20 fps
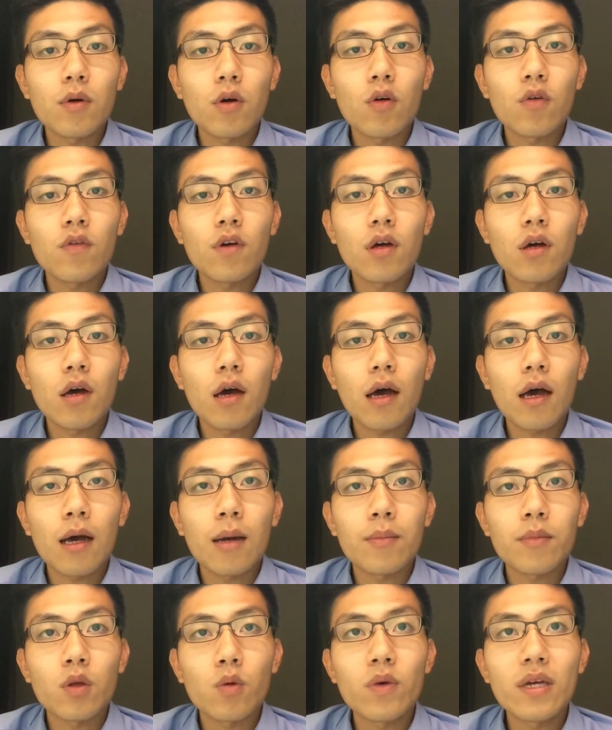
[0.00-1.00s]
over
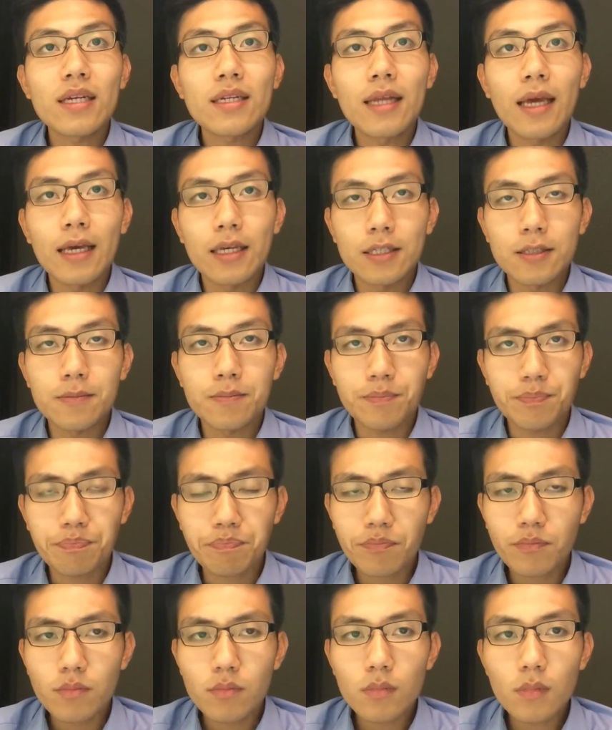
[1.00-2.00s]
the weekdays.
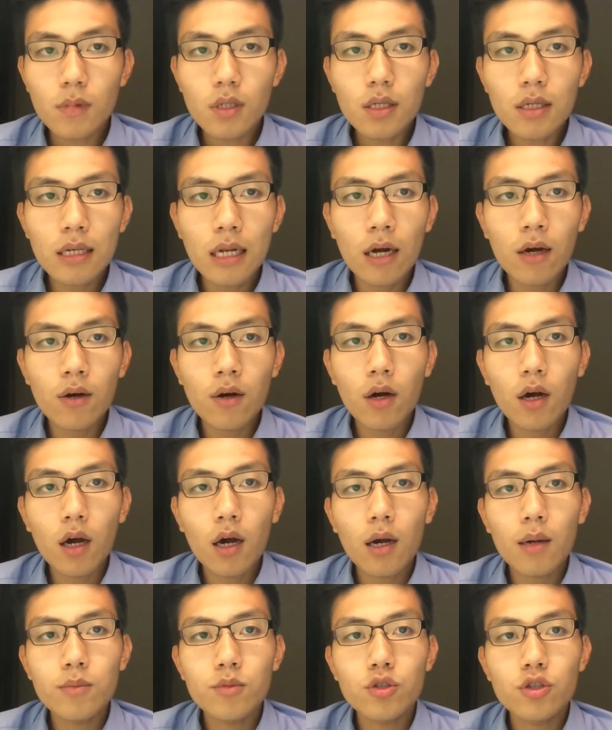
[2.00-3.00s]

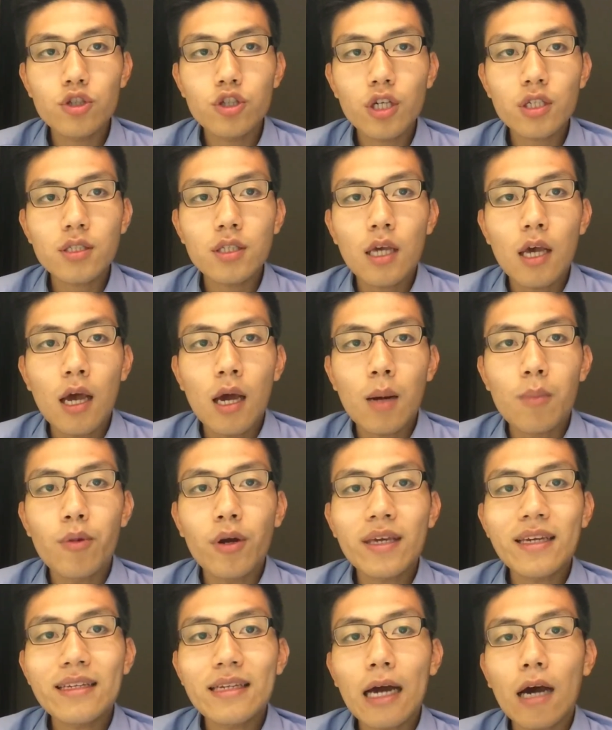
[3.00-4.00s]
Now, just
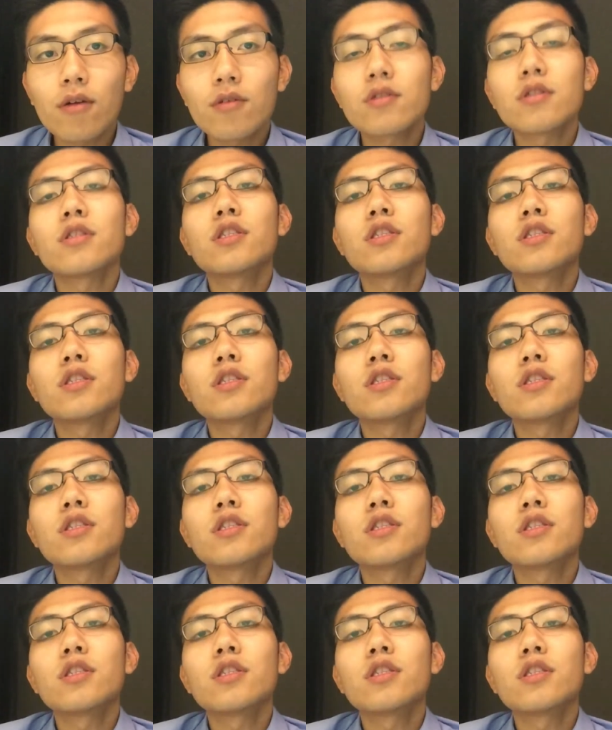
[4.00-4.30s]
breaking down the